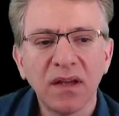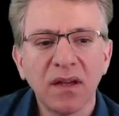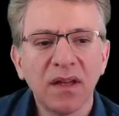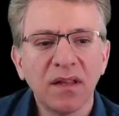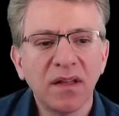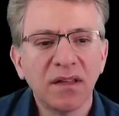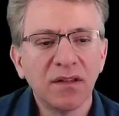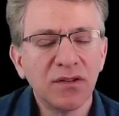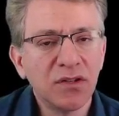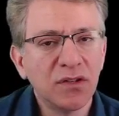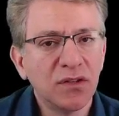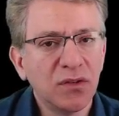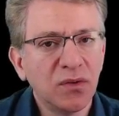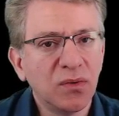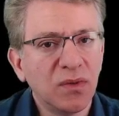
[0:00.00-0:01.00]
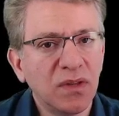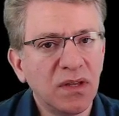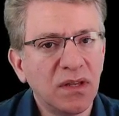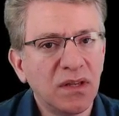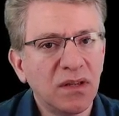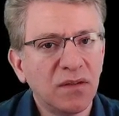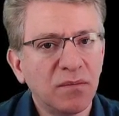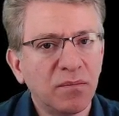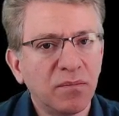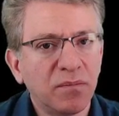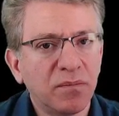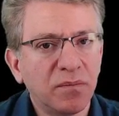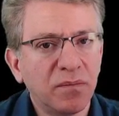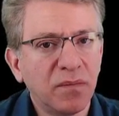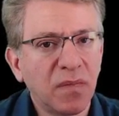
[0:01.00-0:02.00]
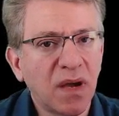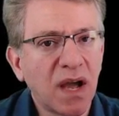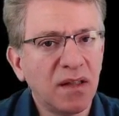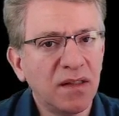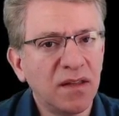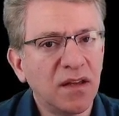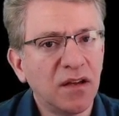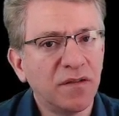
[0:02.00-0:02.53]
In addition to the idea